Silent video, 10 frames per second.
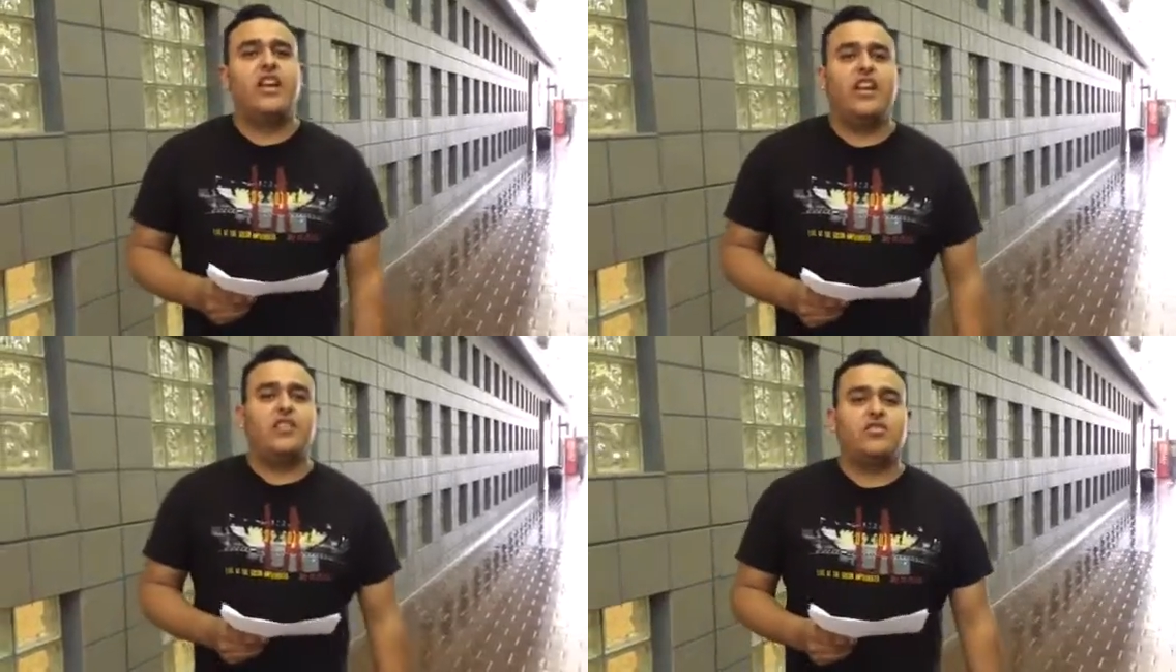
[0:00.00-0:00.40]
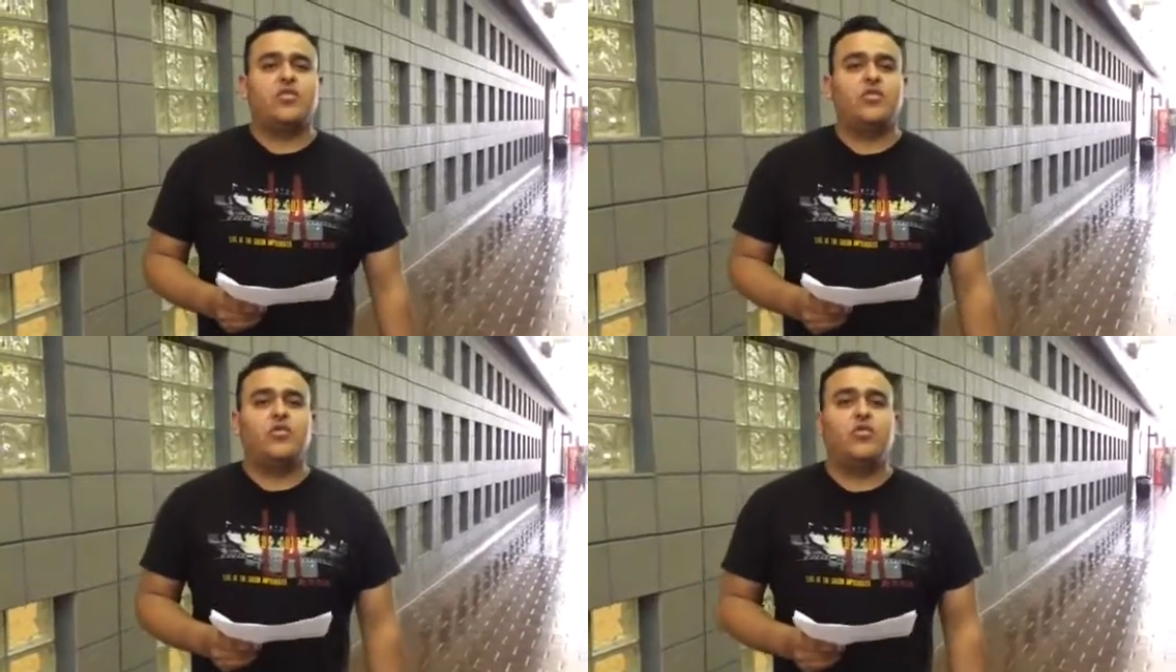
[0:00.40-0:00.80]
And
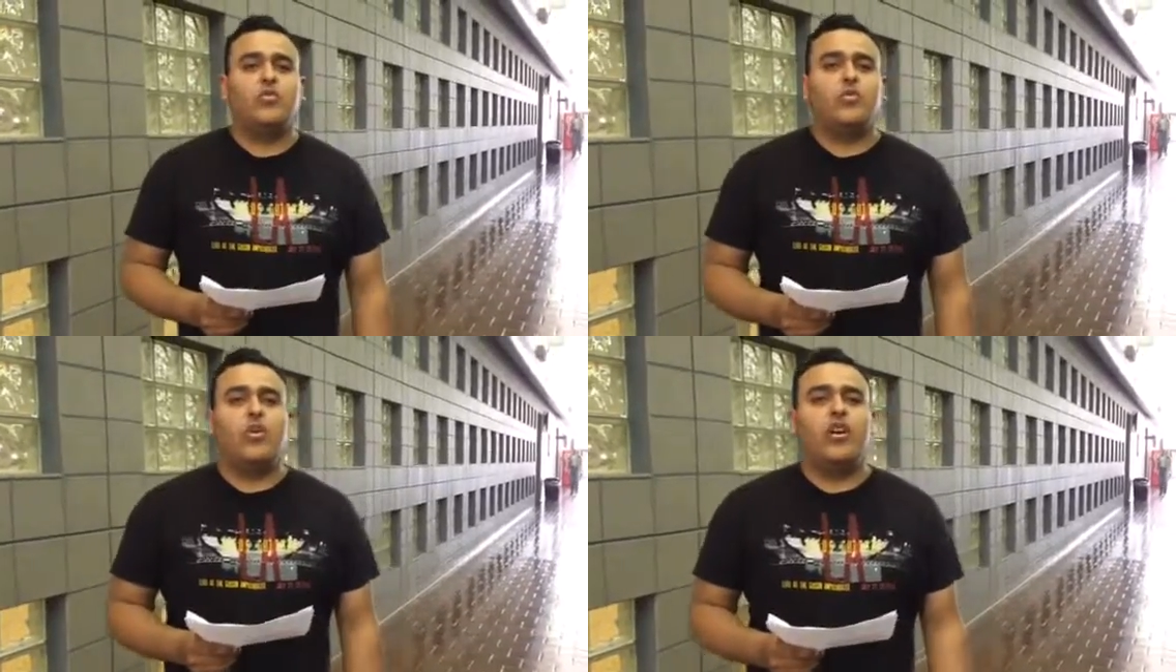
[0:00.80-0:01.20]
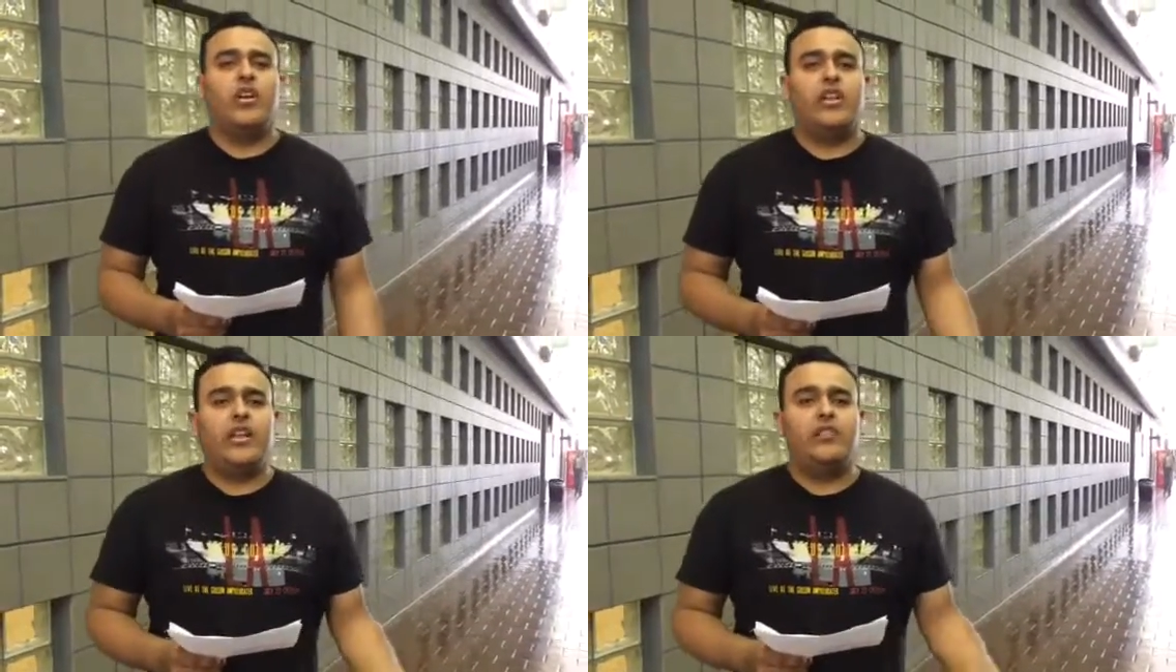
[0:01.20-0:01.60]
so
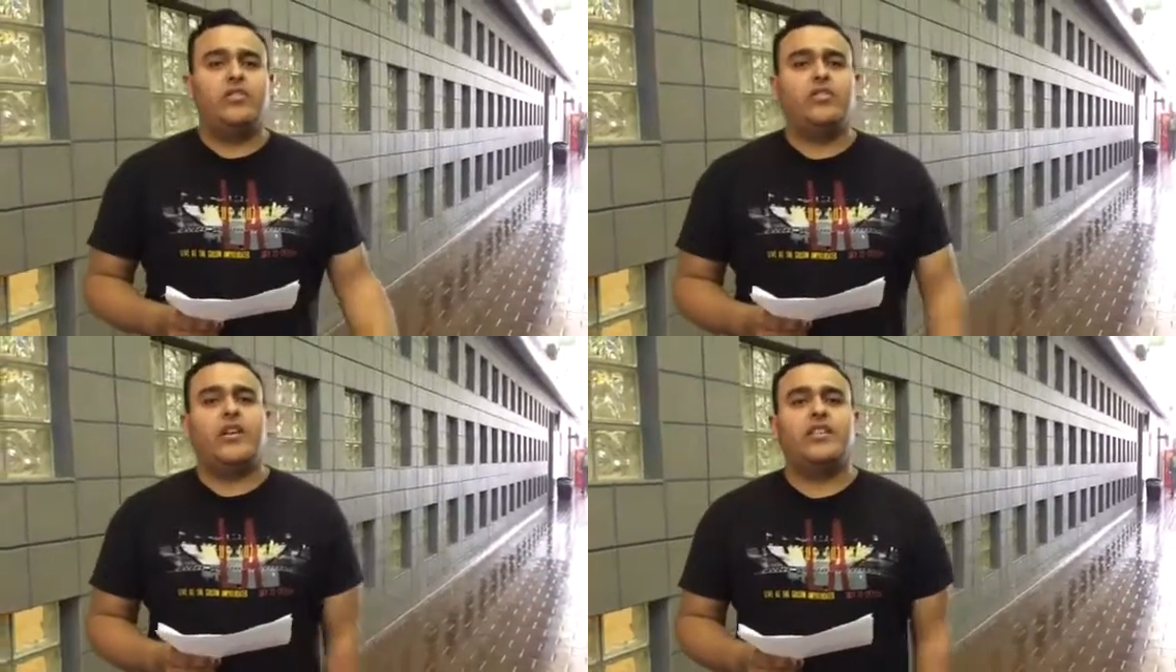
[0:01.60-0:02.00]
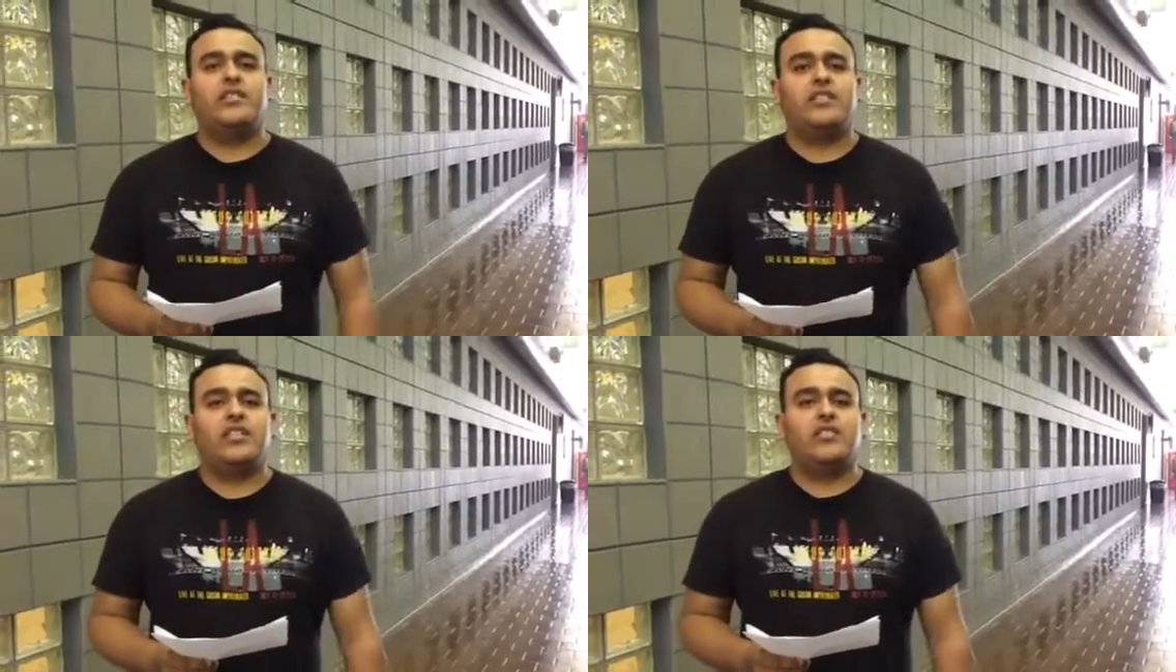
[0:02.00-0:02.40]
and throughout
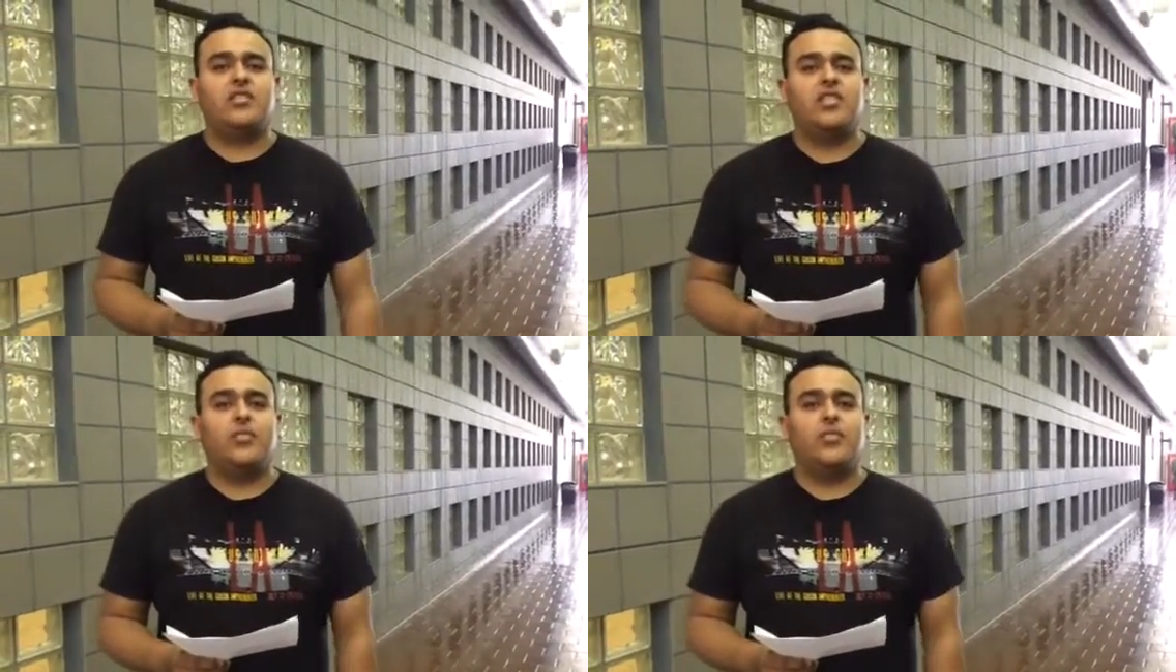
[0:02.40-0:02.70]
this test,